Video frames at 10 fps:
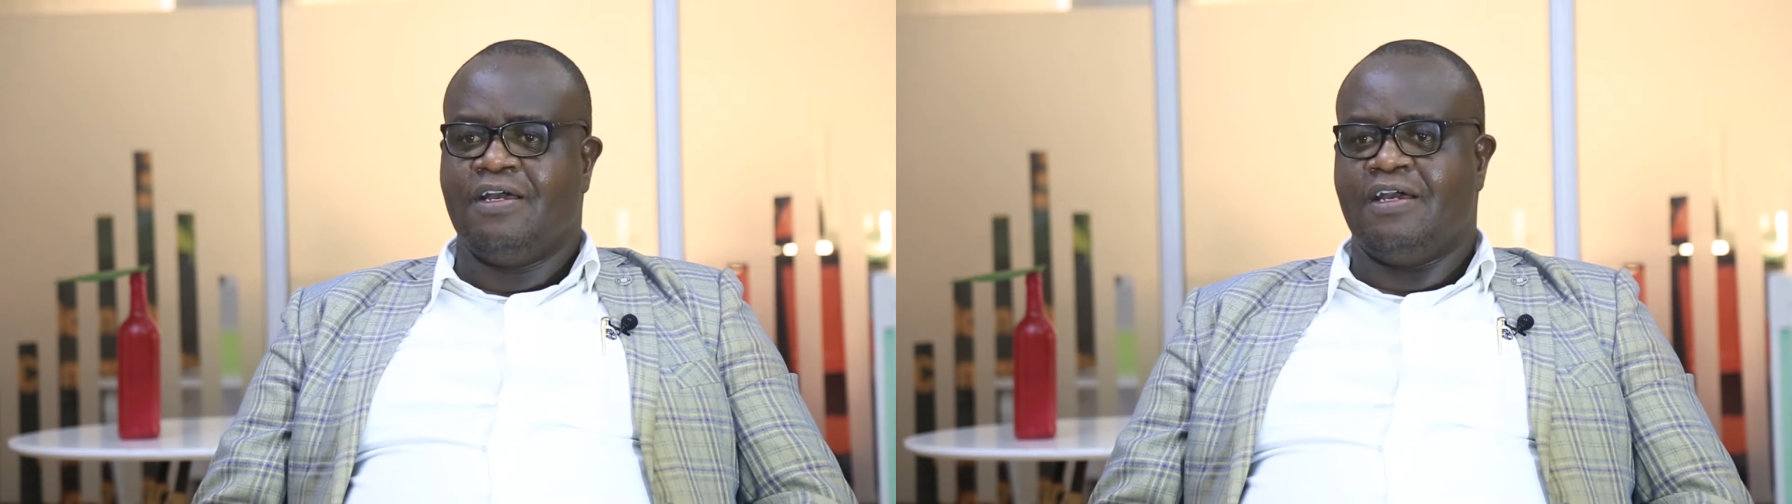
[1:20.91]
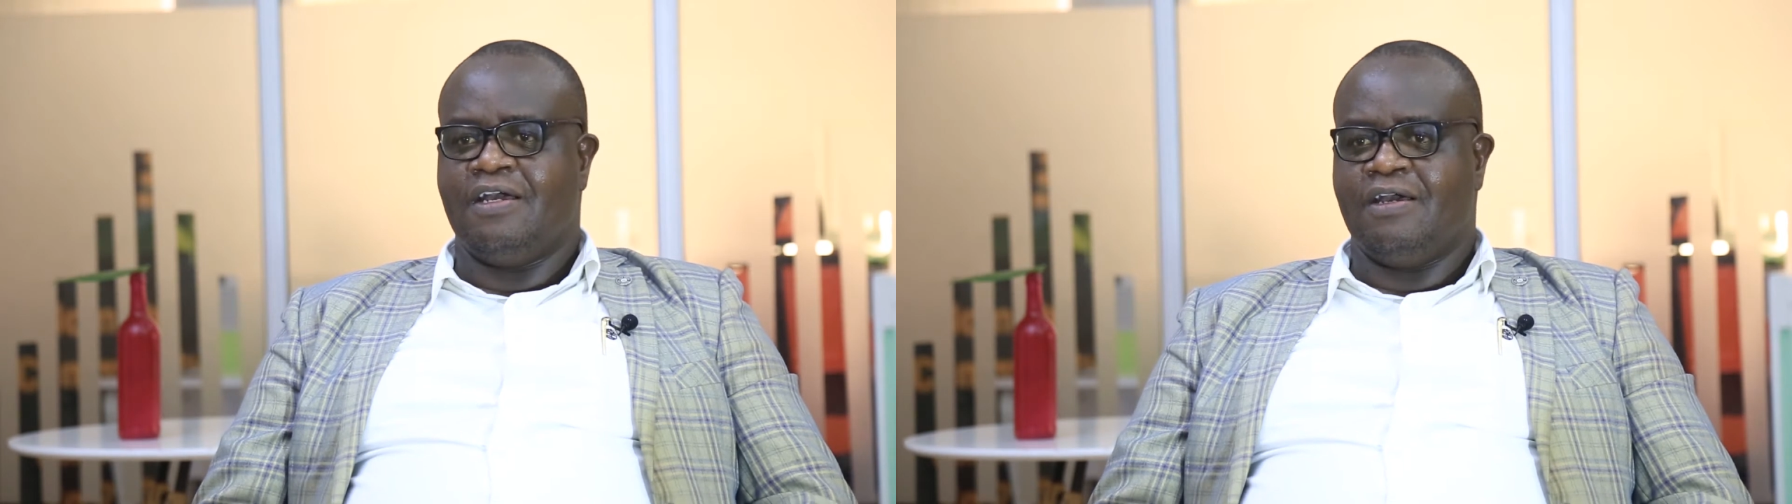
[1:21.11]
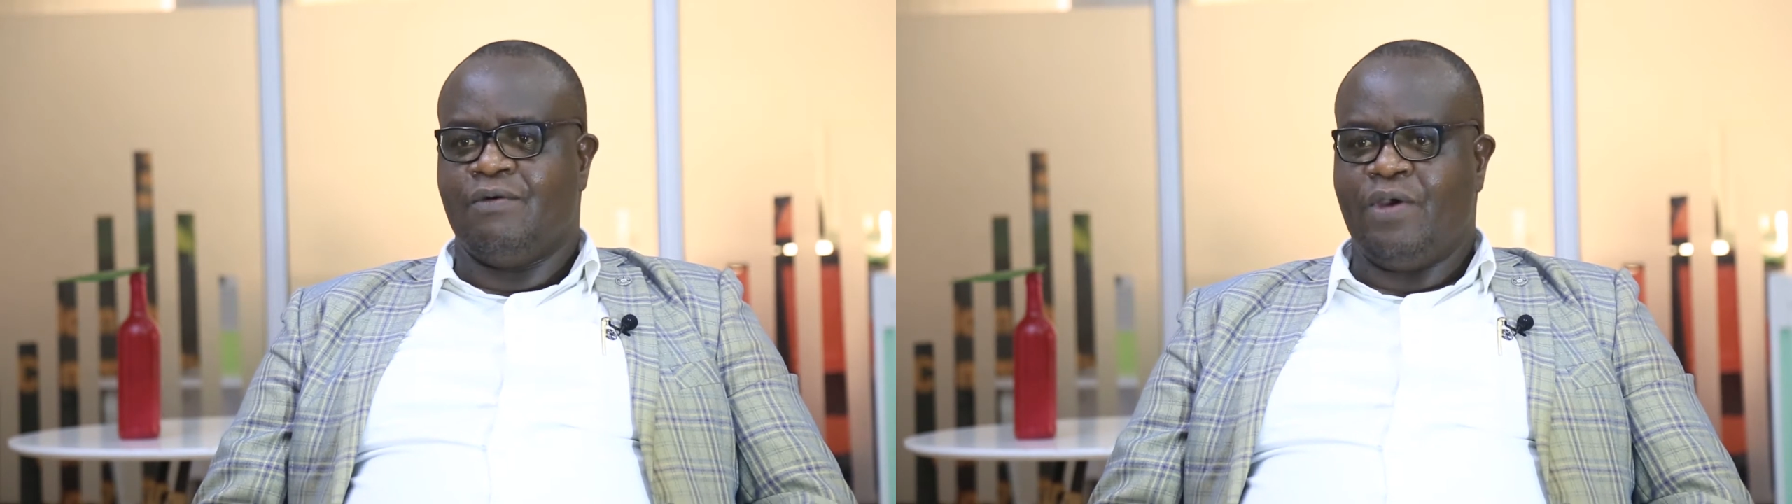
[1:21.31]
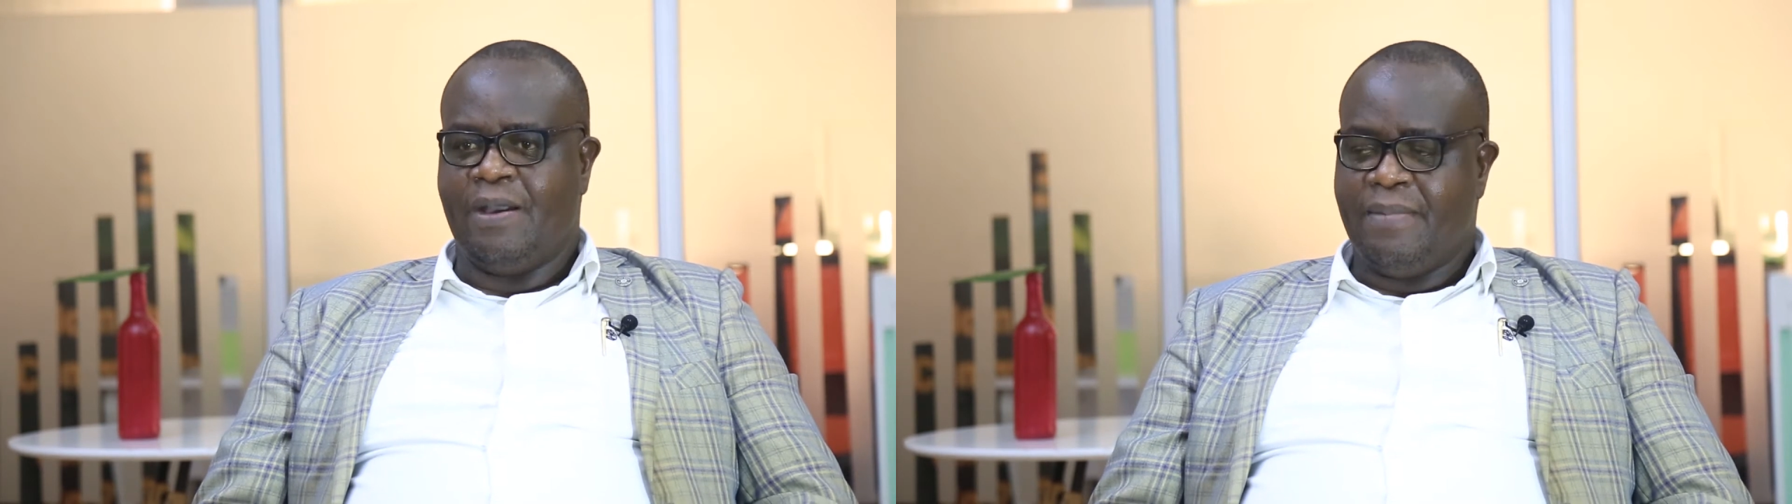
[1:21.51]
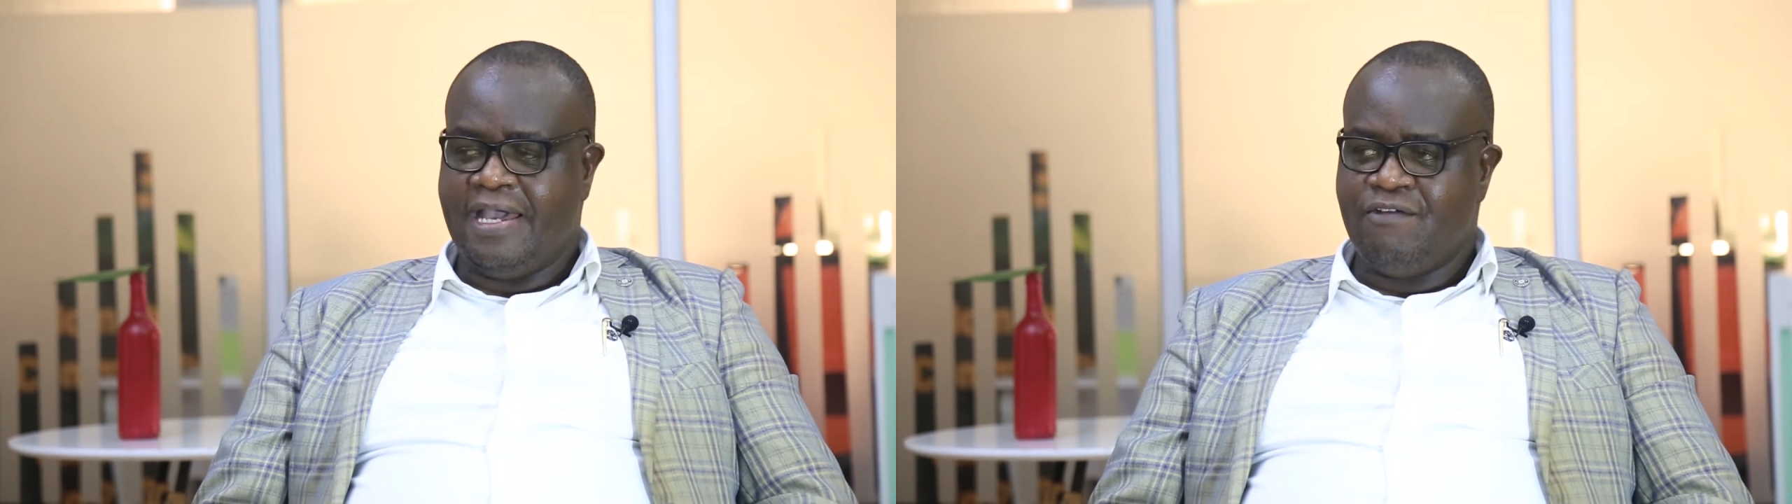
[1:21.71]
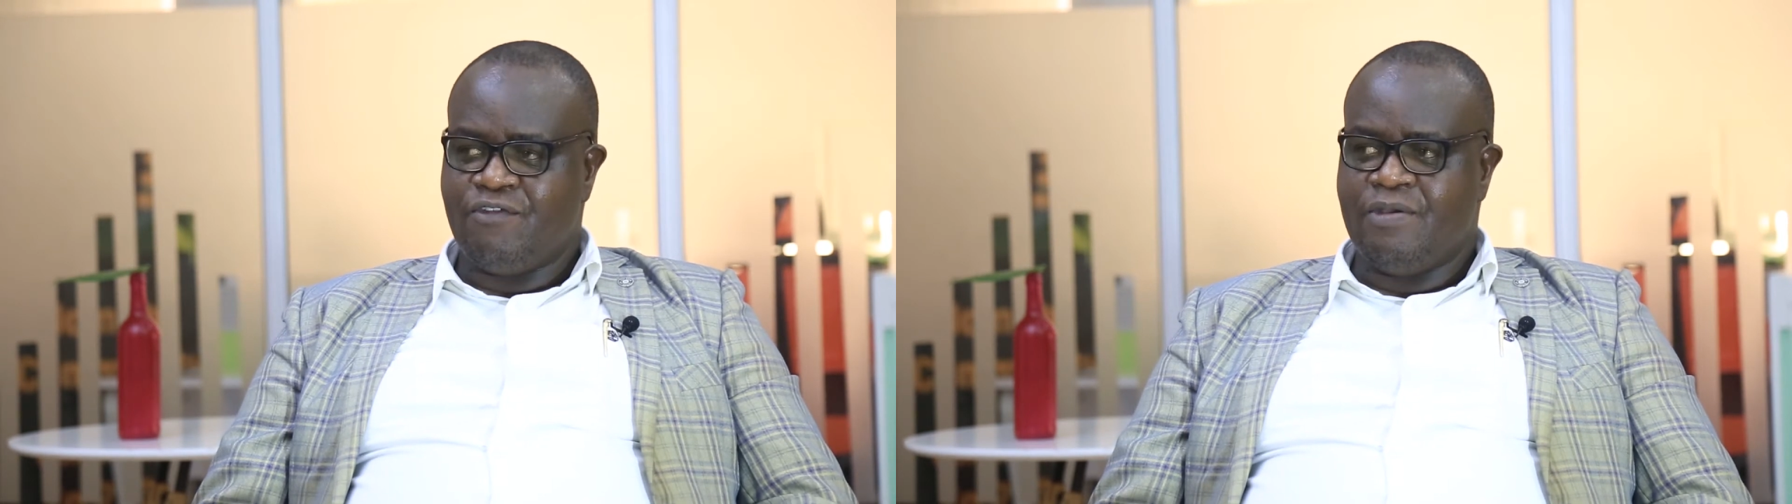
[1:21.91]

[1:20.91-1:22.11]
whereby E for